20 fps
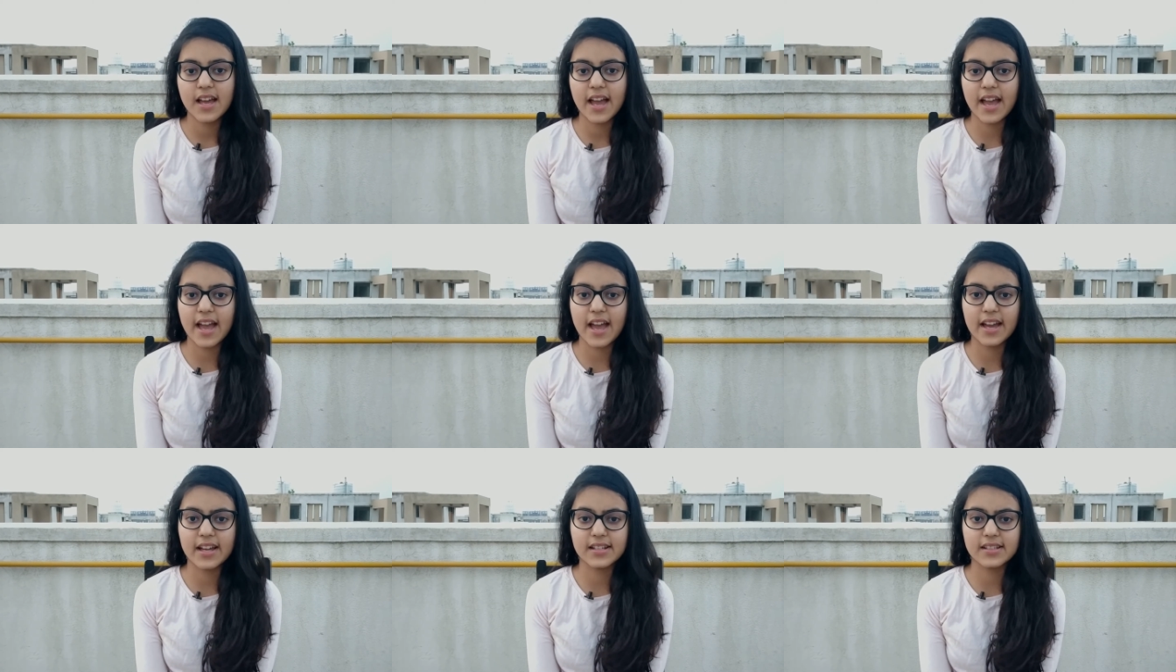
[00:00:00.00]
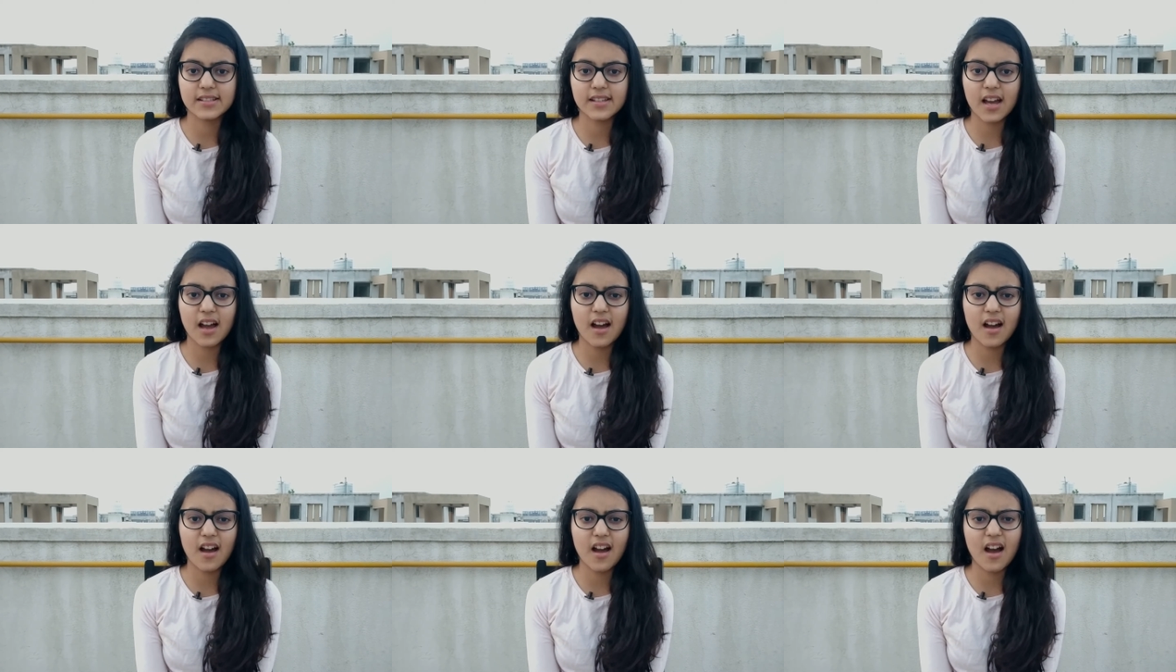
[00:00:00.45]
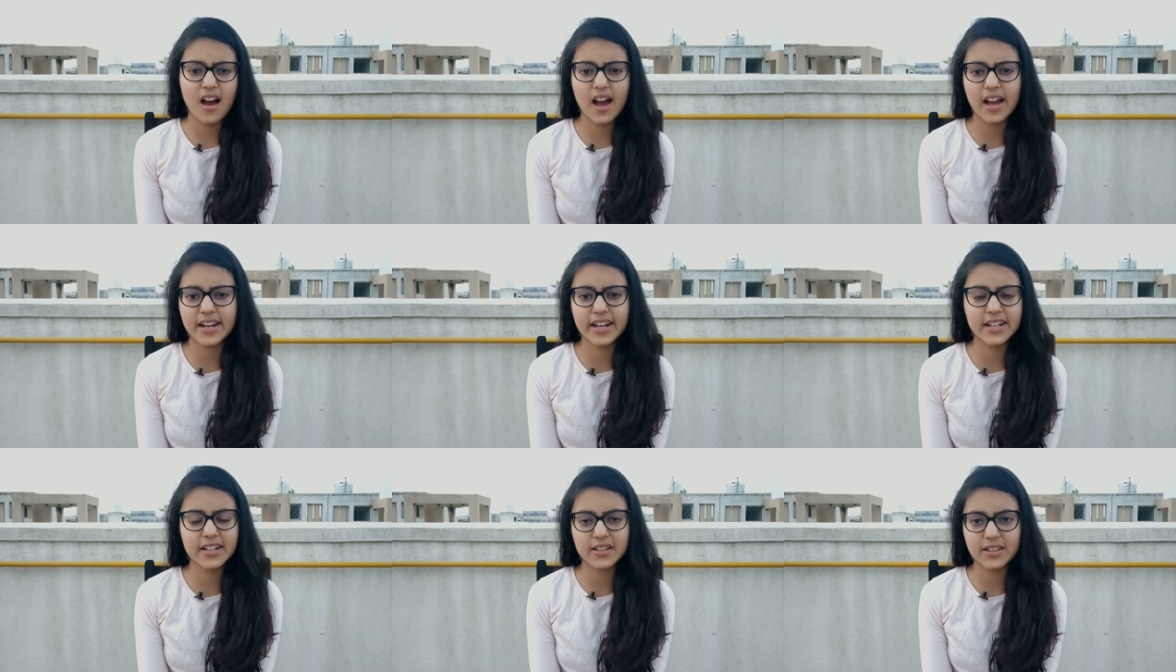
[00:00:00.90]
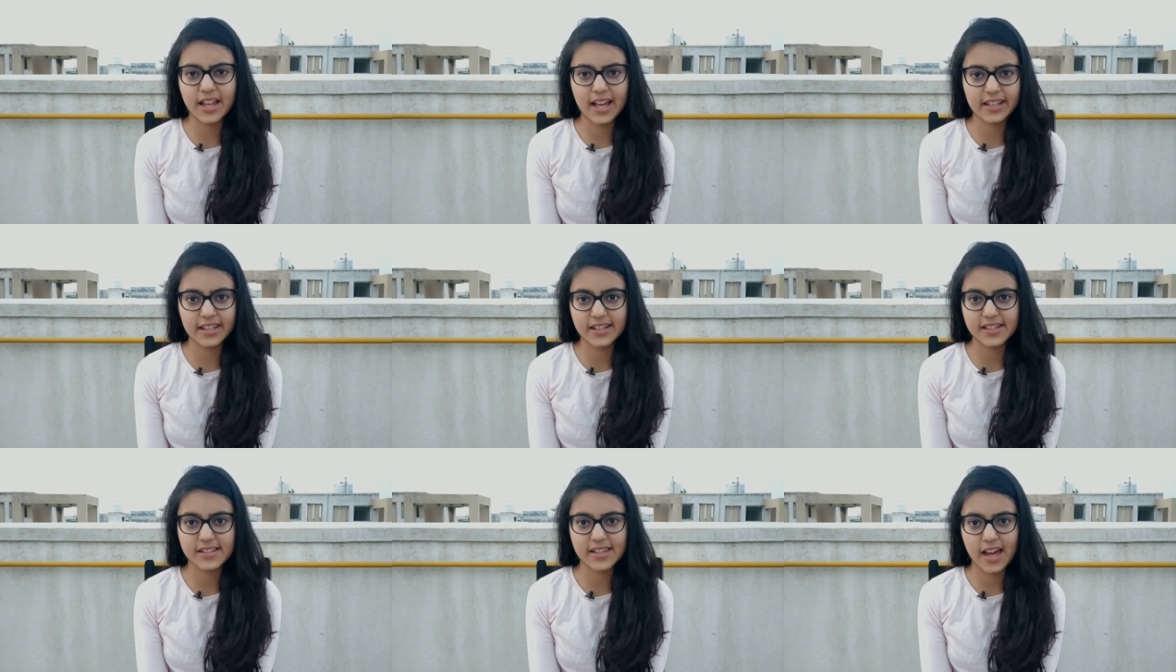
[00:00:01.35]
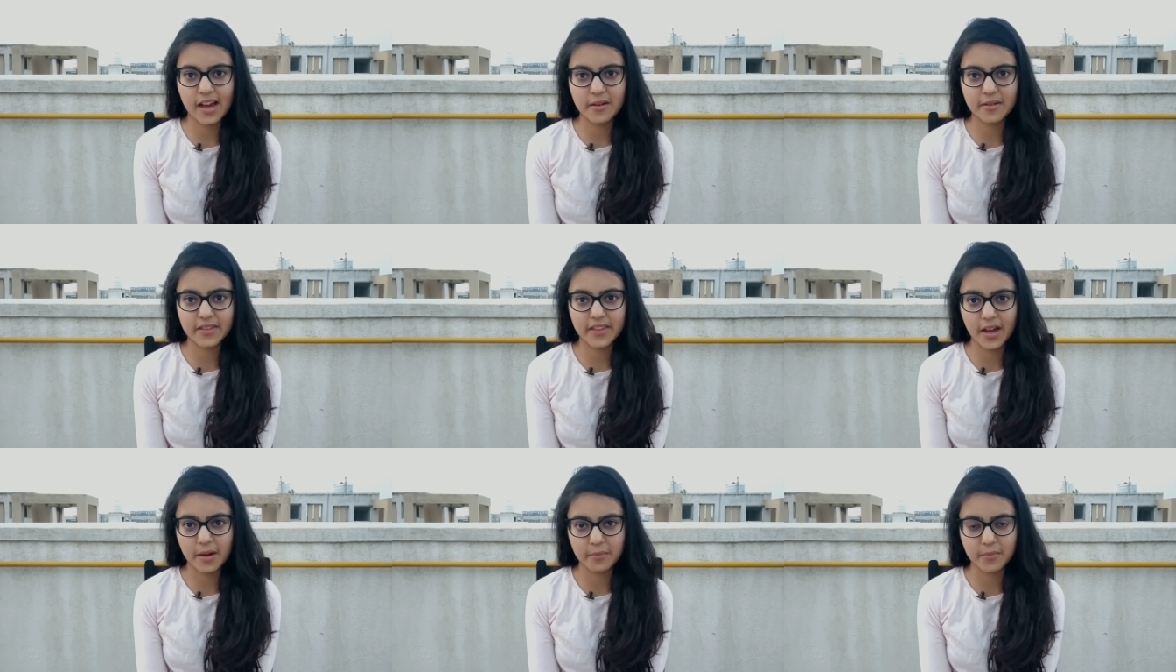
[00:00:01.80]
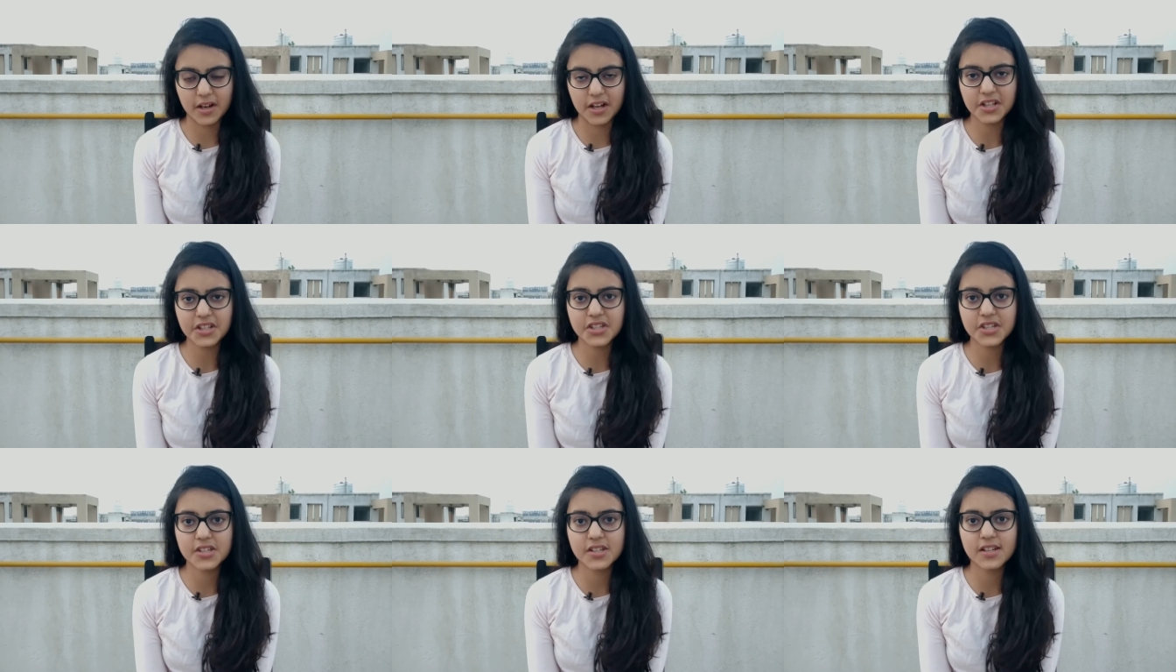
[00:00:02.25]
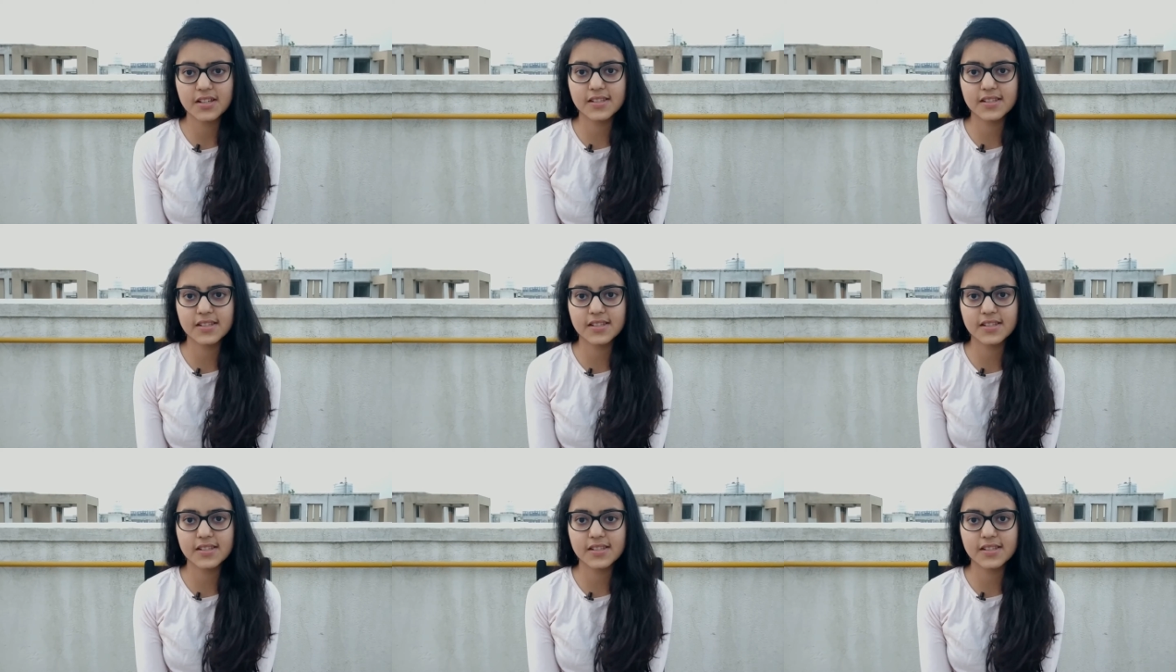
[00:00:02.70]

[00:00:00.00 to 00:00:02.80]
And I didn't like it that much,